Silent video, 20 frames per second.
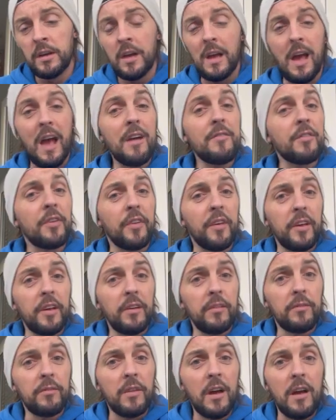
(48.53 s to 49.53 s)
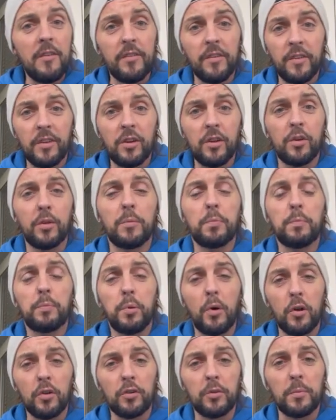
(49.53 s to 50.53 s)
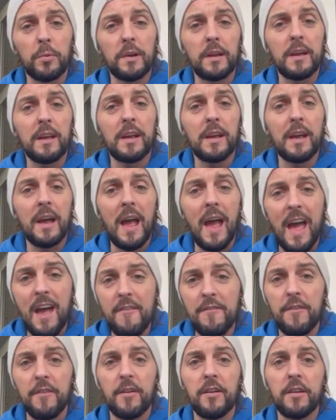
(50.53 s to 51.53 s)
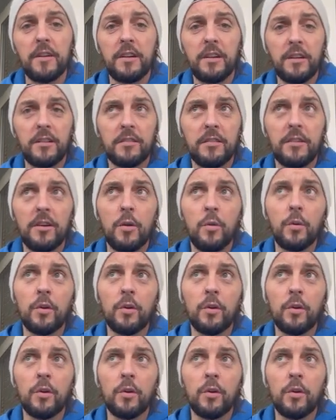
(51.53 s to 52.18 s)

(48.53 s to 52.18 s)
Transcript: everything you could possibly ever need to know.